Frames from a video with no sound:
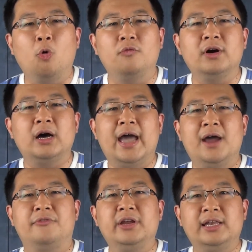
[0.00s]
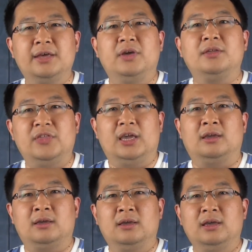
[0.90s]
over every living
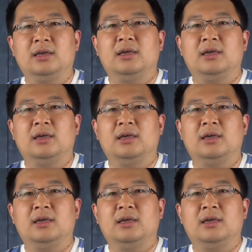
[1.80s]
thing.